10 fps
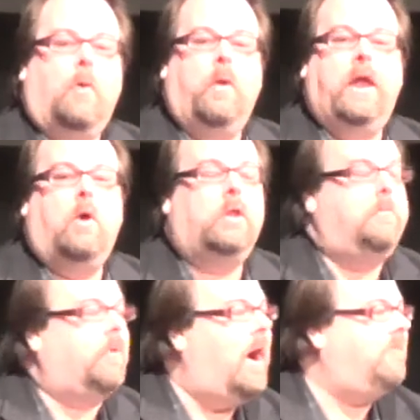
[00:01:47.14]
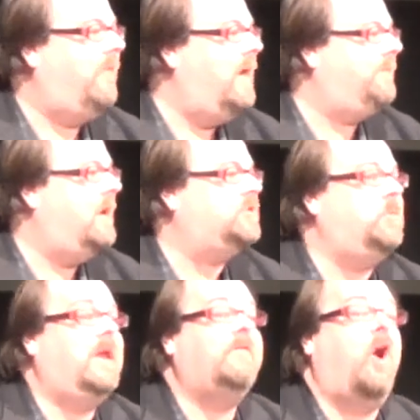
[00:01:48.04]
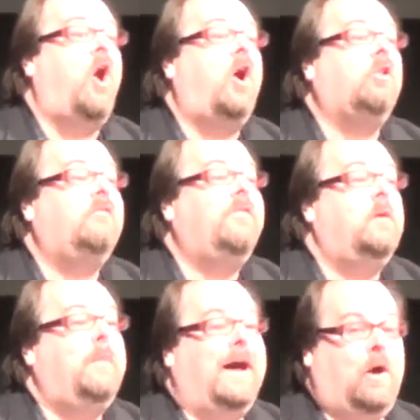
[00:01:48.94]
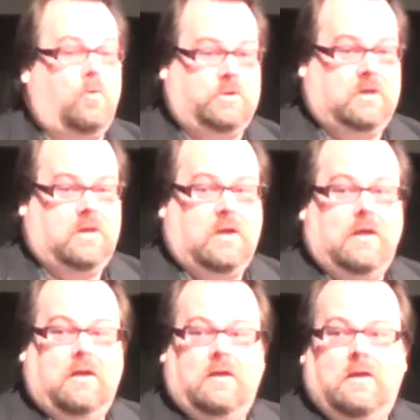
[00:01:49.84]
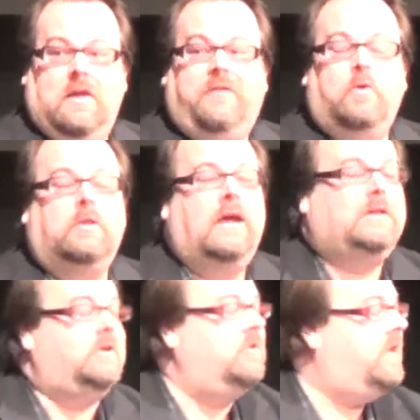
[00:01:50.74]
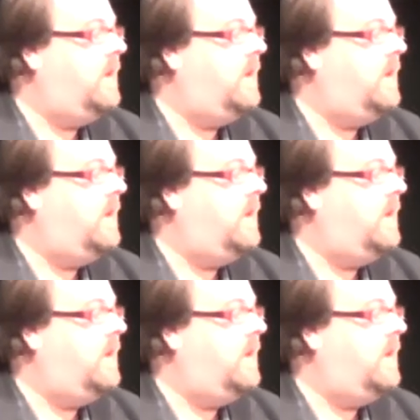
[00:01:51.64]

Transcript: We only brought 5,000, we gave all of them out. If you would like to do